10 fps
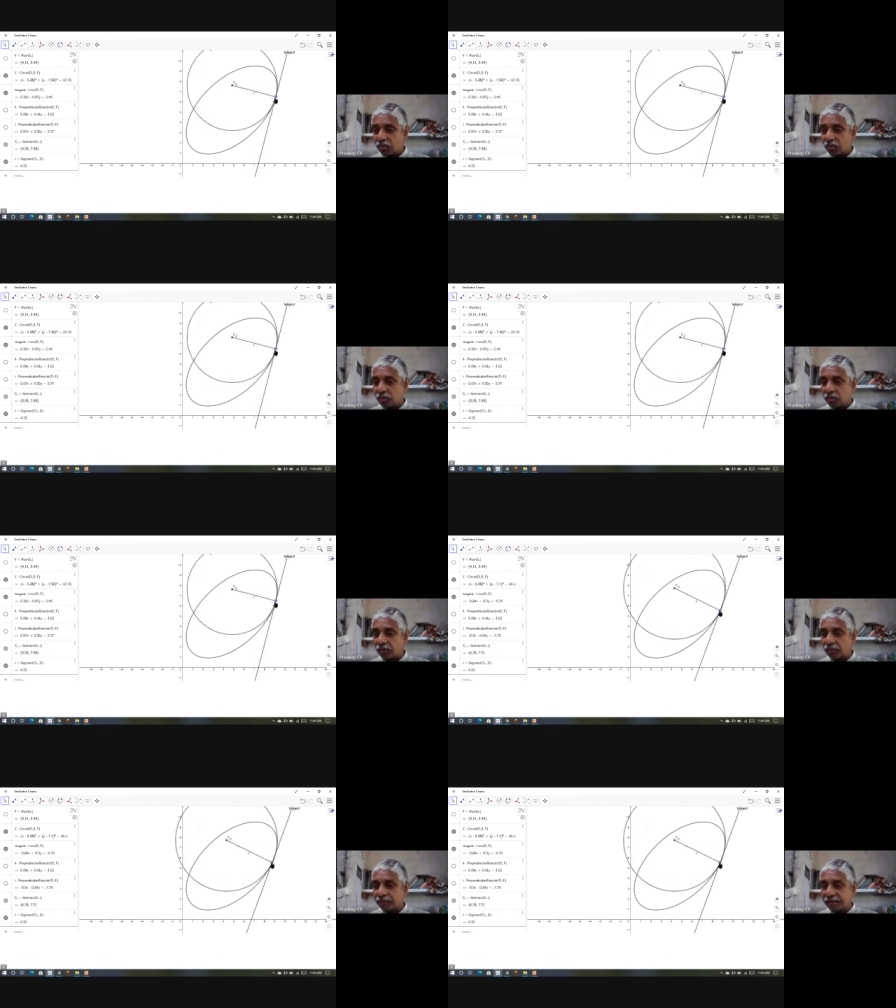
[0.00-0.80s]

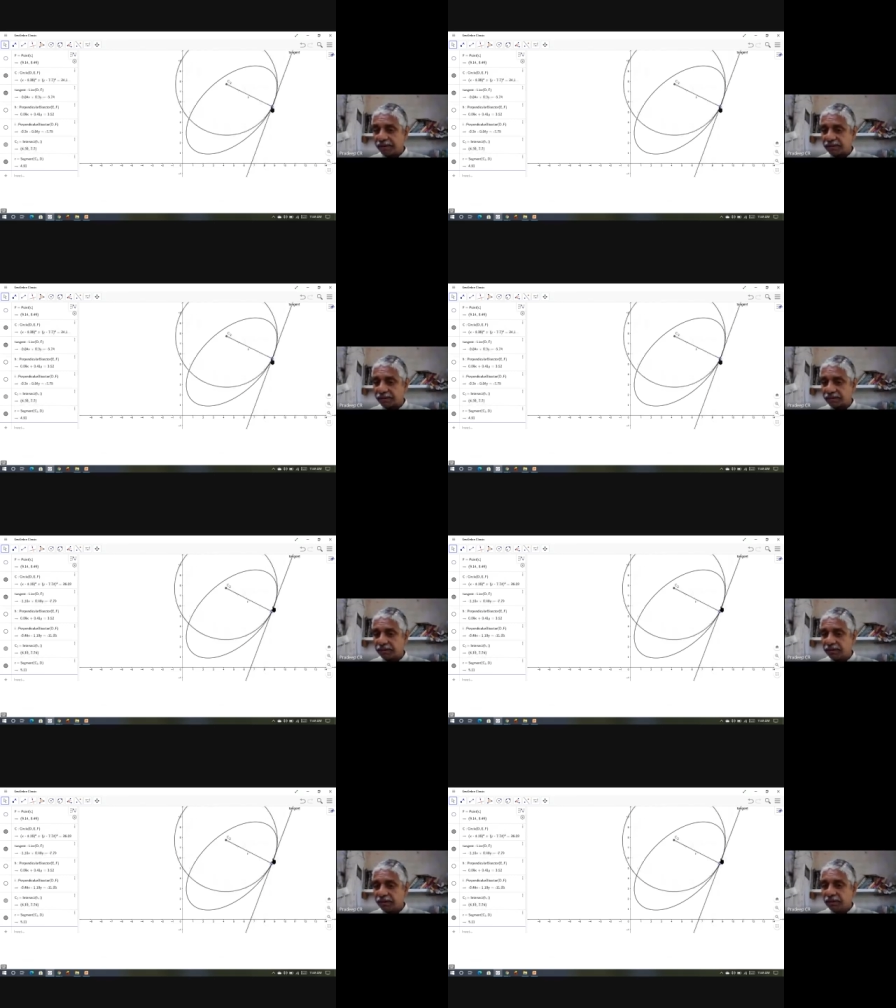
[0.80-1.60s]
So this is all
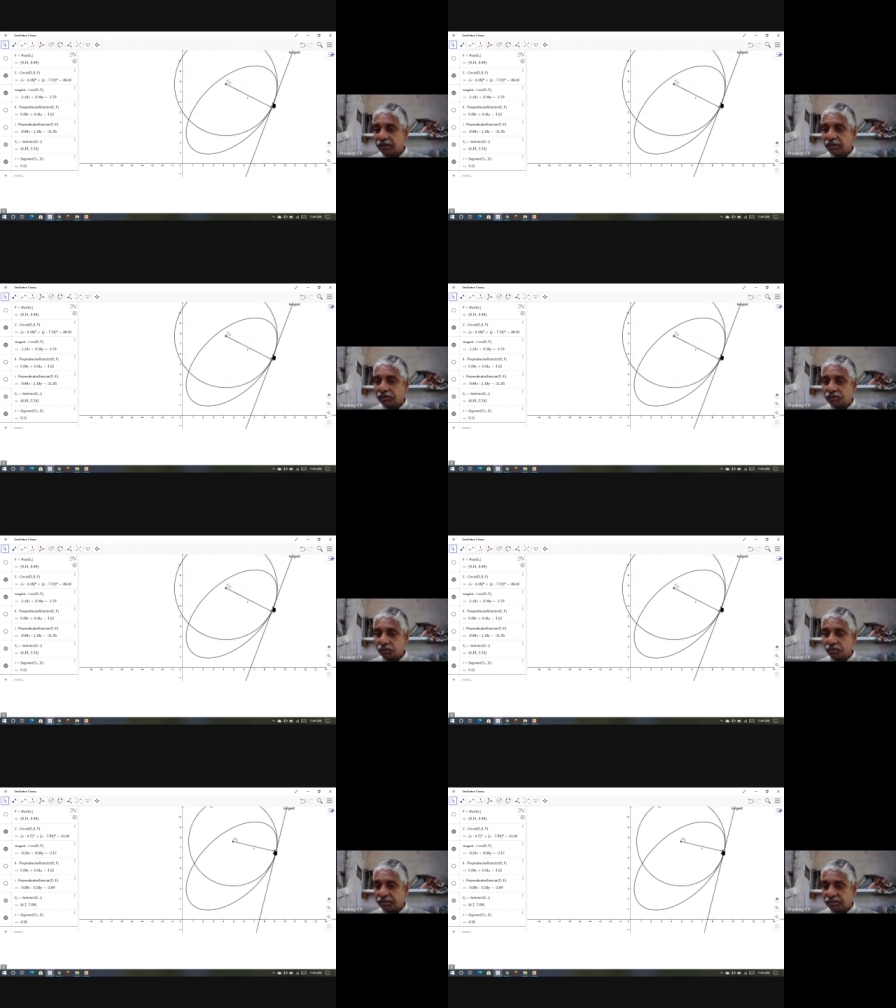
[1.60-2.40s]
this we have
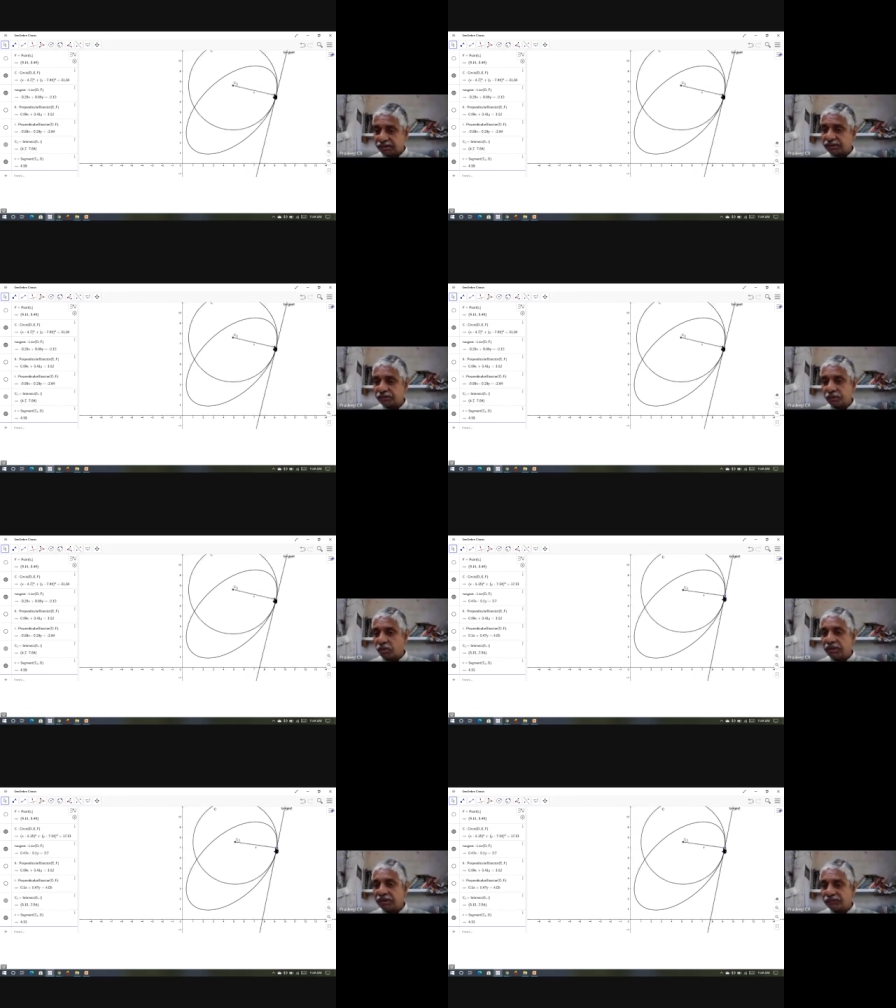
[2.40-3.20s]
already explained
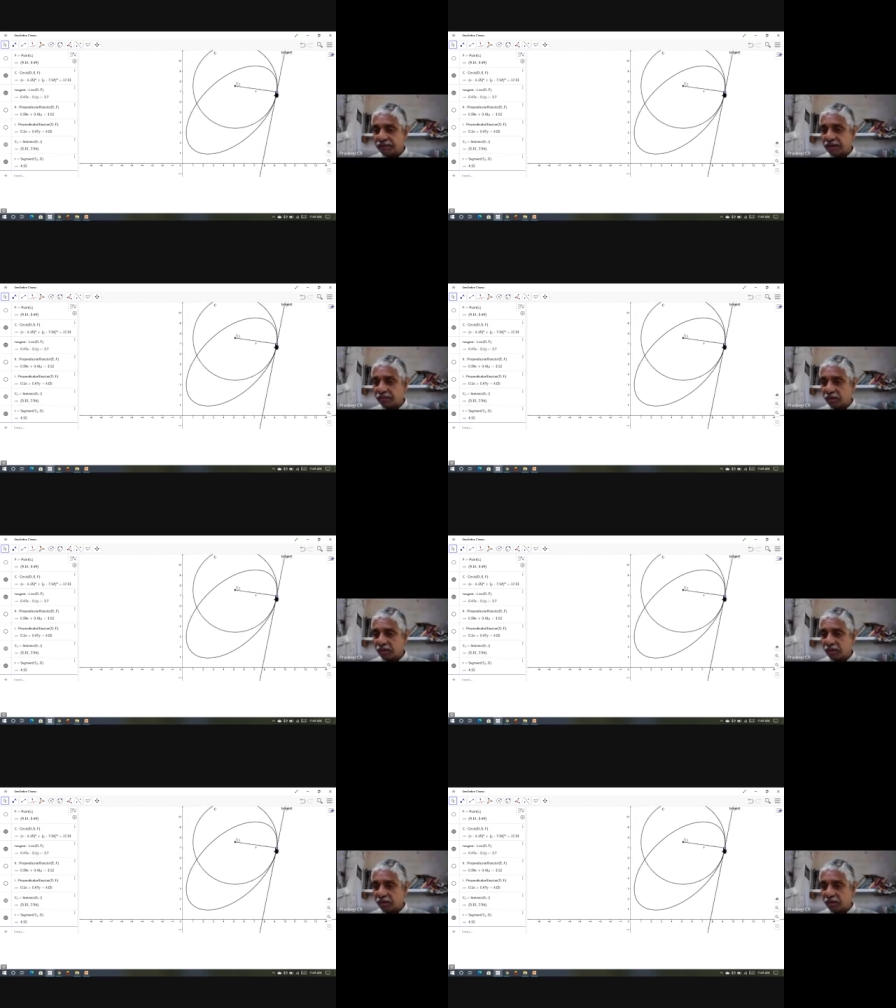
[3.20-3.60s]
that, and